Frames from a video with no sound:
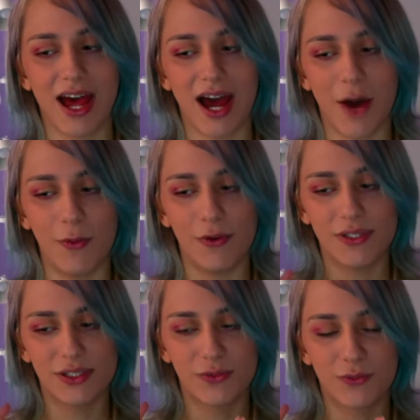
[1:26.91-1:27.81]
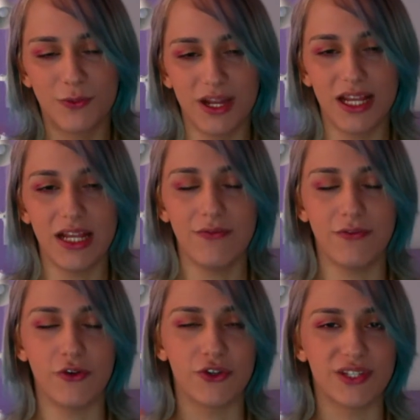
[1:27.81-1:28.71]
I was really
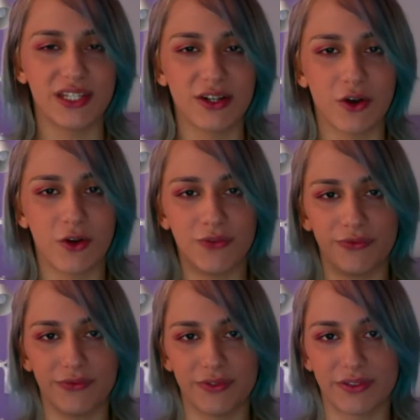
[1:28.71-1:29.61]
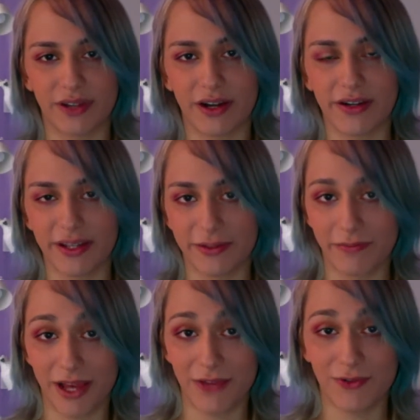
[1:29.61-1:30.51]
focusing on starting
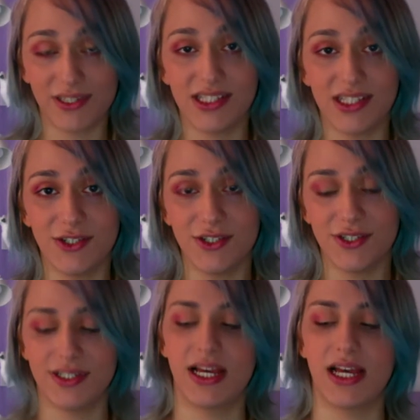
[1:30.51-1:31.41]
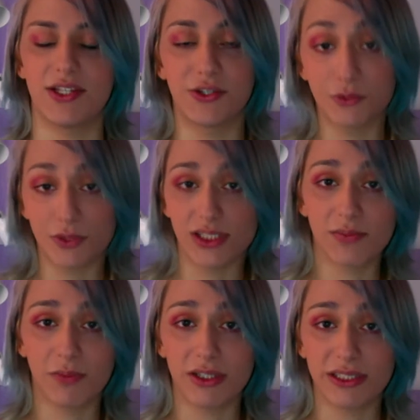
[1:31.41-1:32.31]
my transition as soon as
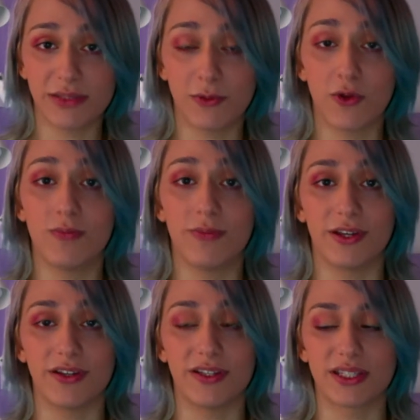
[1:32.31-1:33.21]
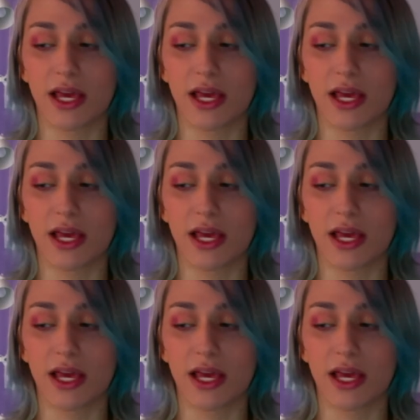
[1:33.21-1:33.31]
possible because